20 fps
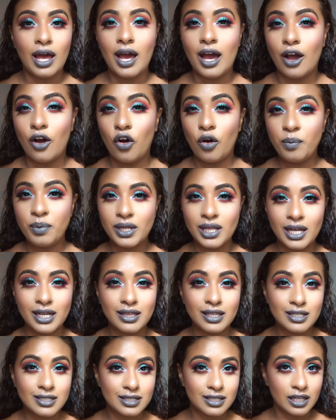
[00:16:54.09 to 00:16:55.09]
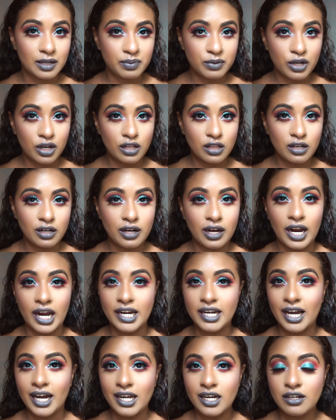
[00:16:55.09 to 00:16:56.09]
I hope you like this lip color.
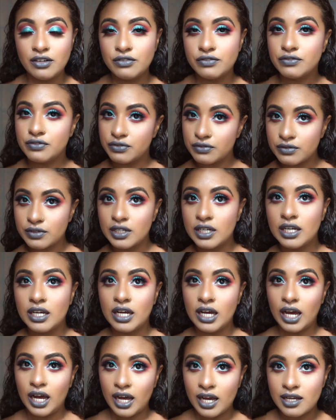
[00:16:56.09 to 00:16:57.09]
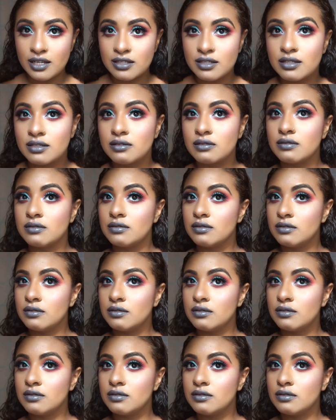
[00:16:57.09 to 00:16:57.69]
I kind of, as